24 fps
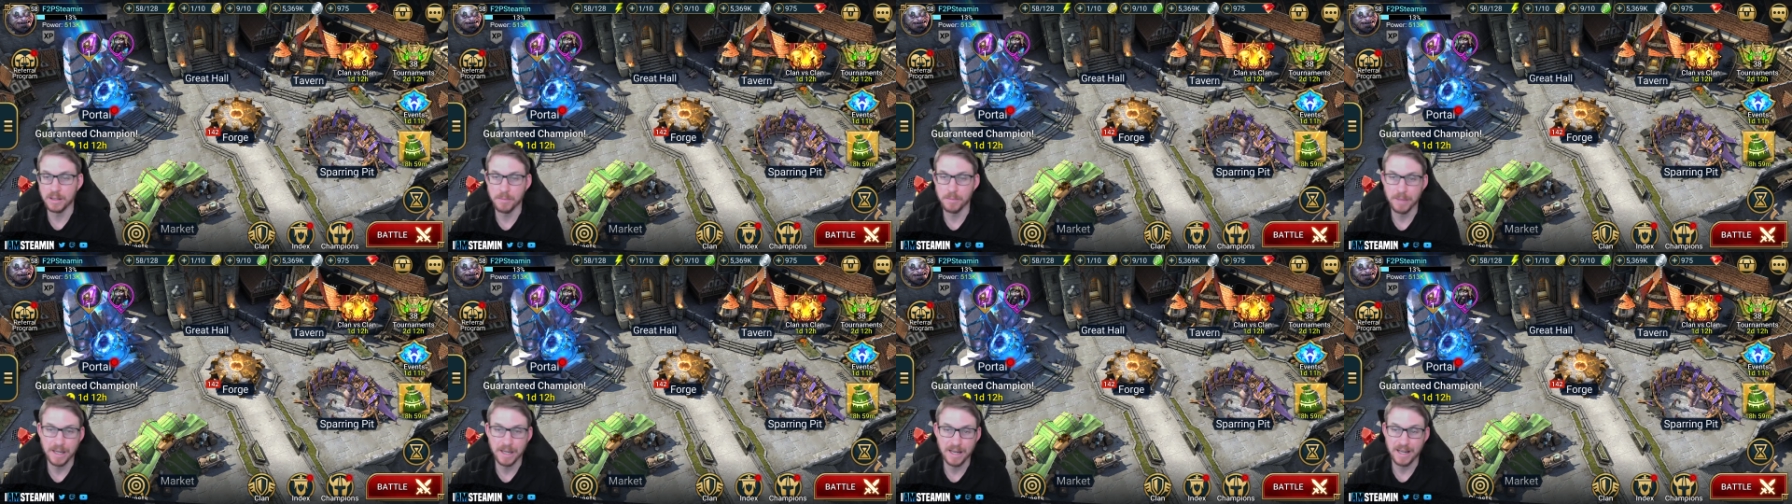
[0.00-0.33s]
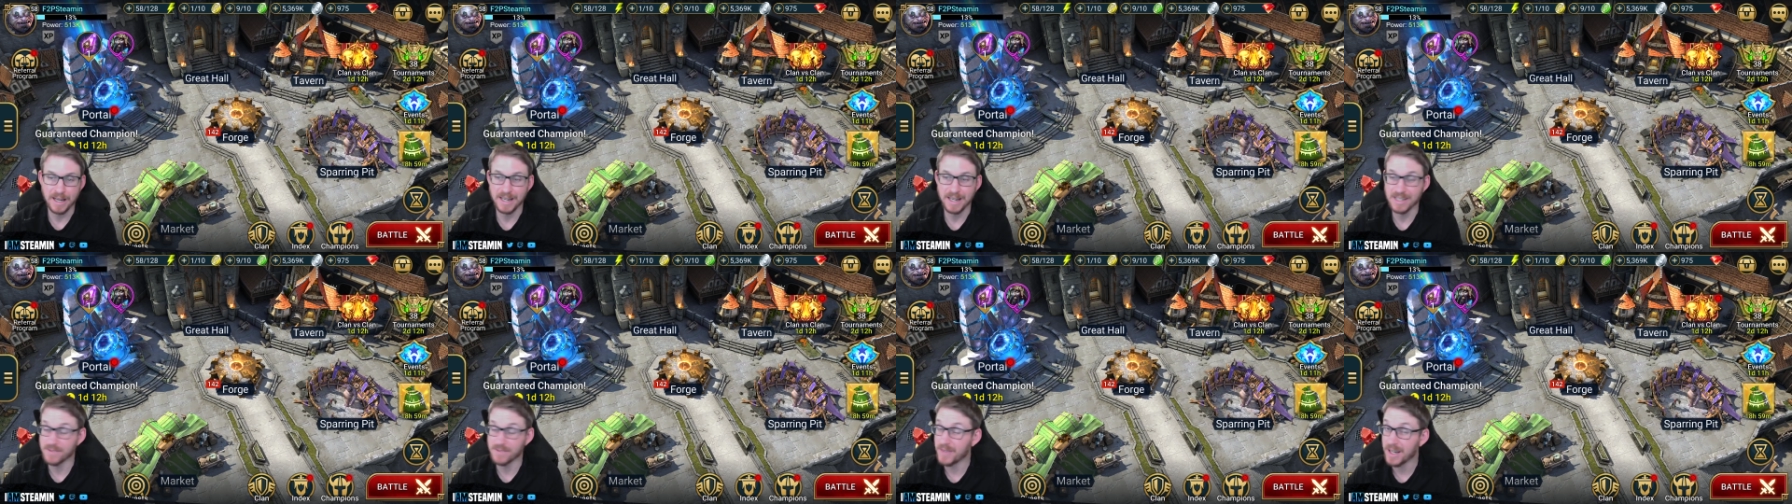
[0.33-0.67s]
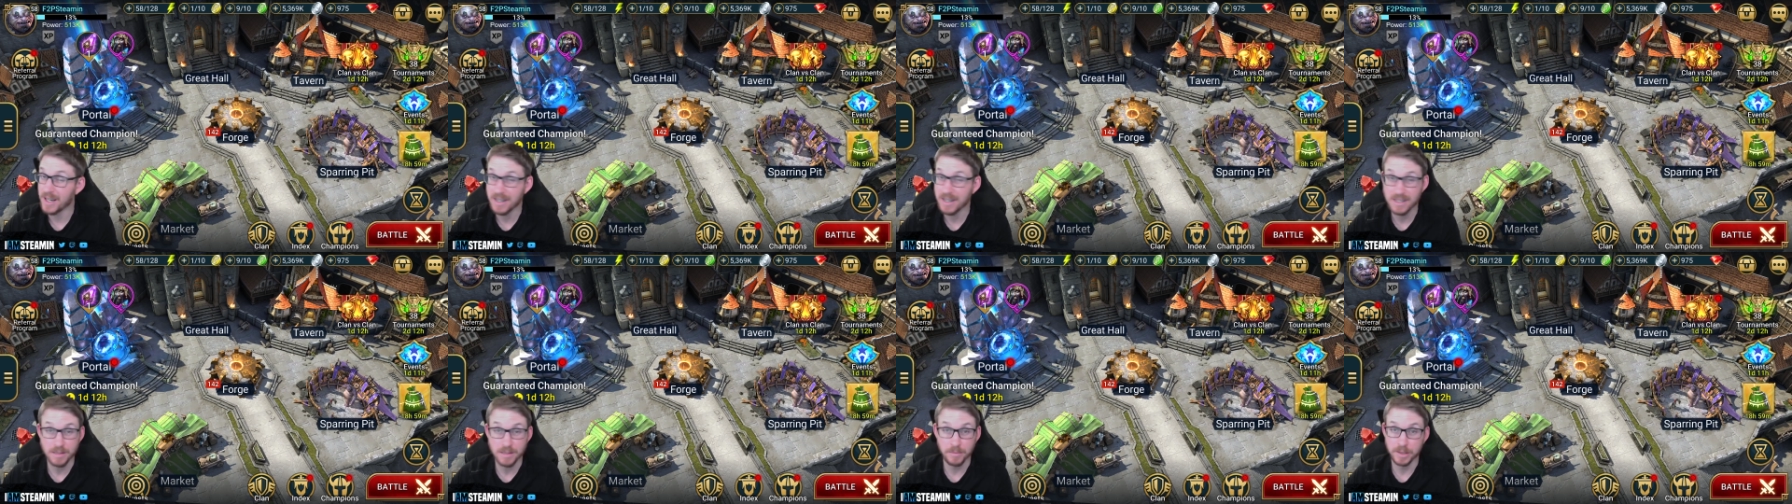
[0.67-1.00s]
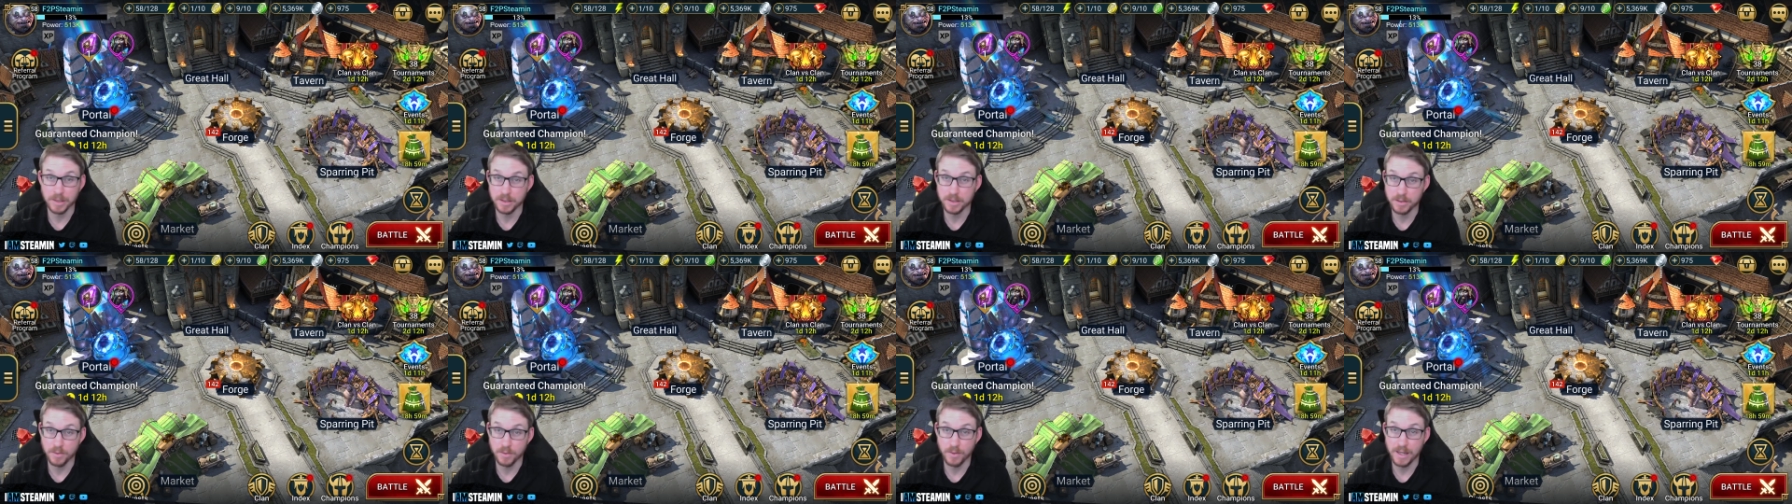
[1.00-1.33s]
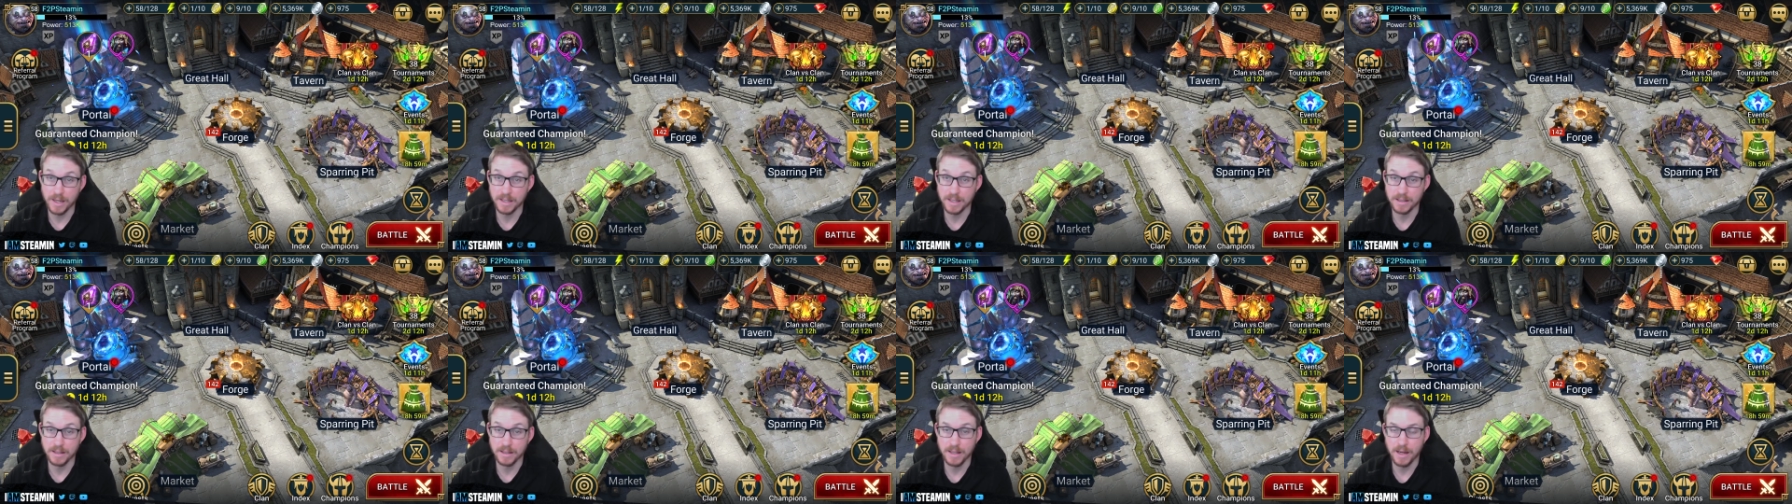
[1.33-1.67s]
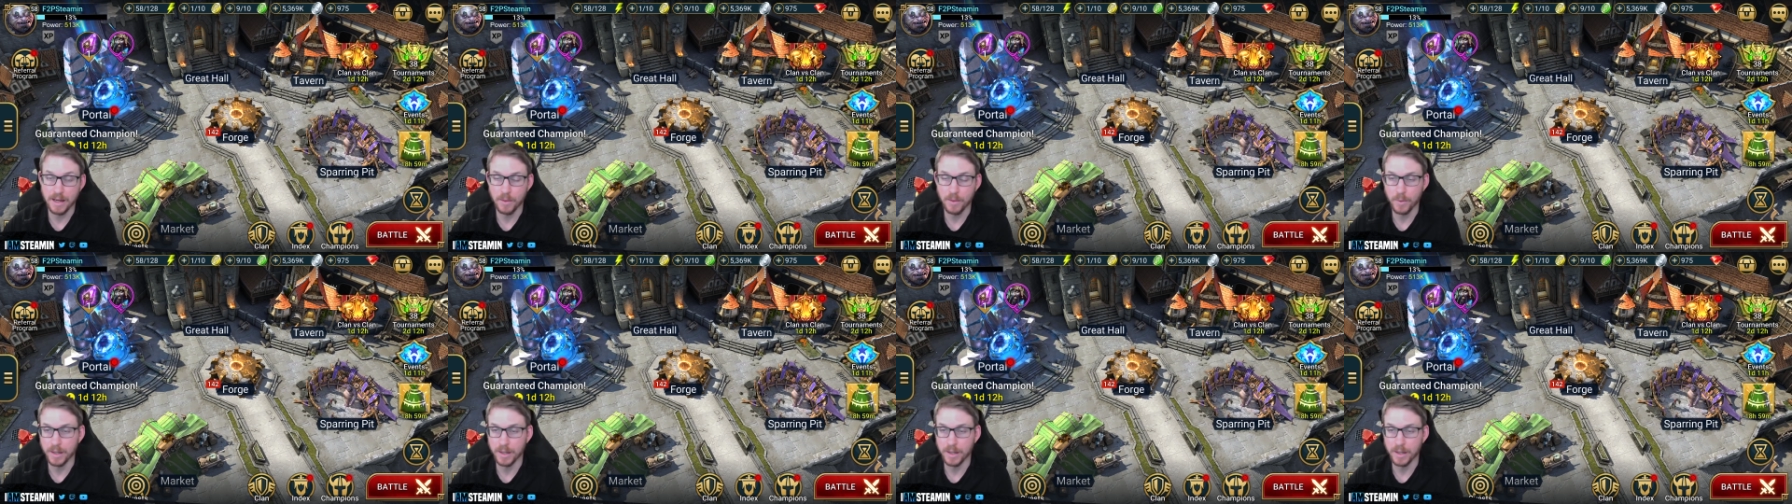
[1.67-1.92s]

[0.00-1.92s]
the mechanics, very similar to Raid in that